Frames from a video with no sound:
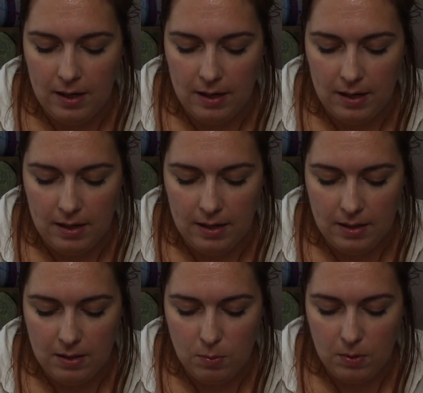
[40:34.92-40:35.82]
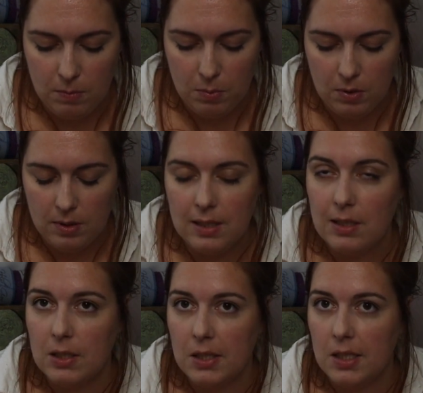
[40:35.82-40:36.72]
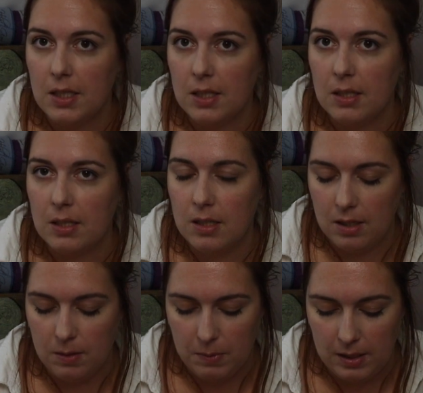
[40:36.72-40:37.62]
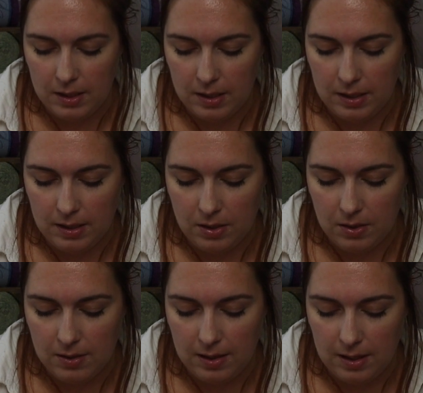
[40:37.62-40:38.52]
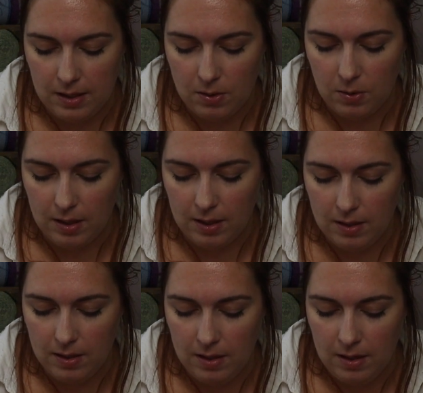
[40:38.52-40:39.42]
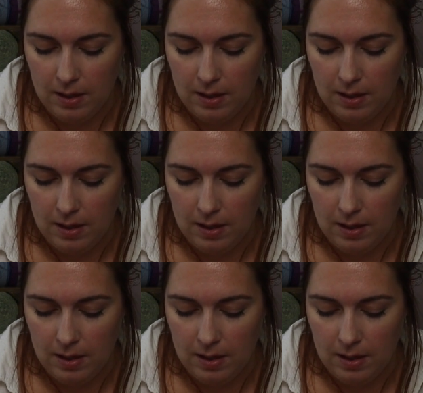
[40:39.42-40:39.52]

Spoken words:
And at one point I cut the yarn somewhere and just tied it together,